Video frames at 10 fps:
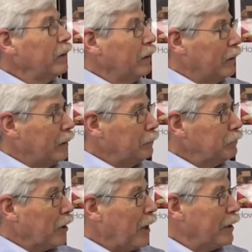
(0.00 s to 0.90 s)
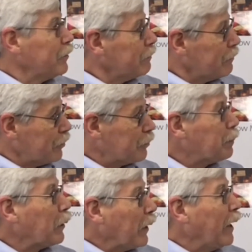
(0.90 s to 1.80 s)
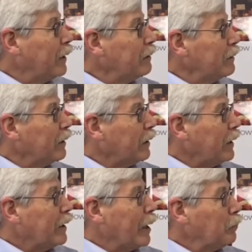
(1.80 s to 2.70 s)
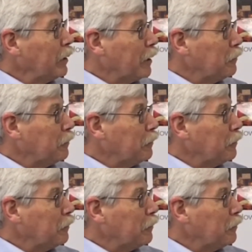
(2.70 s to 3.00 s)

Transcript: To kind of spearhead and lead that plan